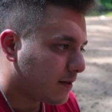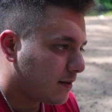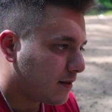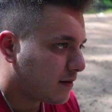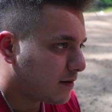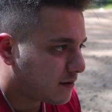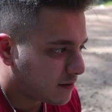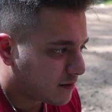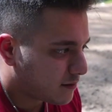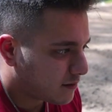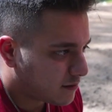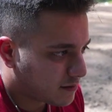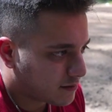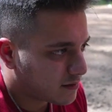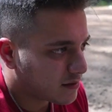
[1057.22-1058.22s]

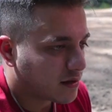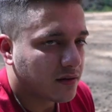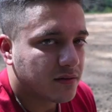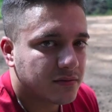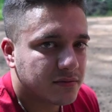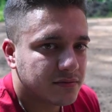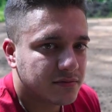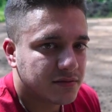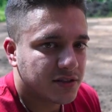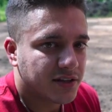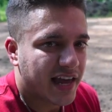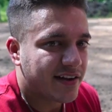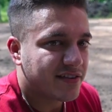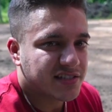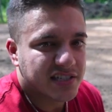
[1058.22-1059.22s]
you
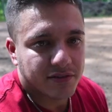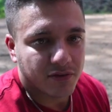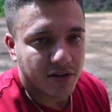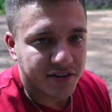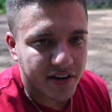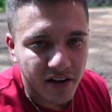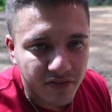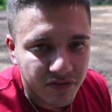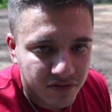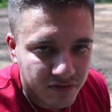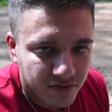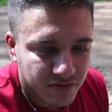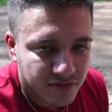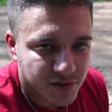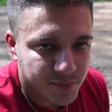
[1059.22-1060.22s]
can't even see the front diff.
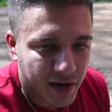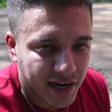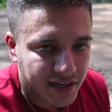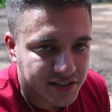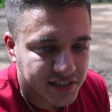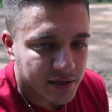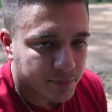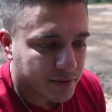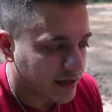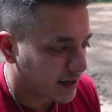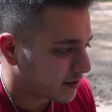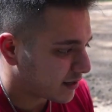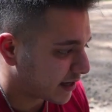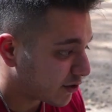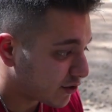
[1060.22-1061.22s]
It's behind a skid plate.
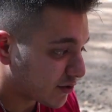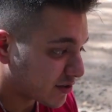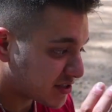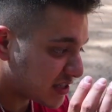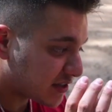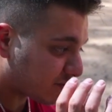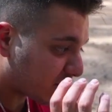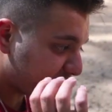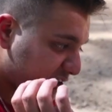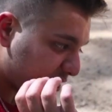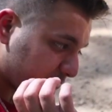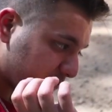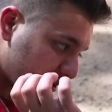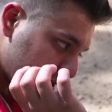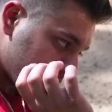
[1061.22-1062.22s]
Here you can see the front
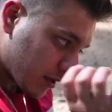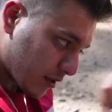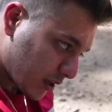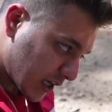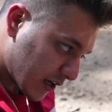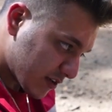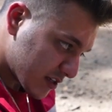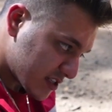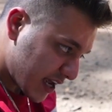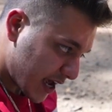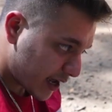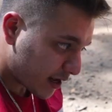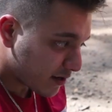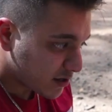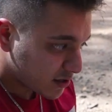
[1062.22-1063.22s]
diff clear as
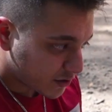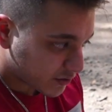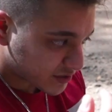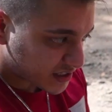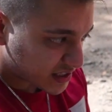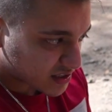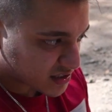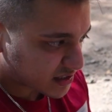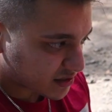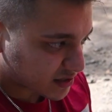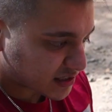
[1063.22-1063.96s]
day. You can see the steering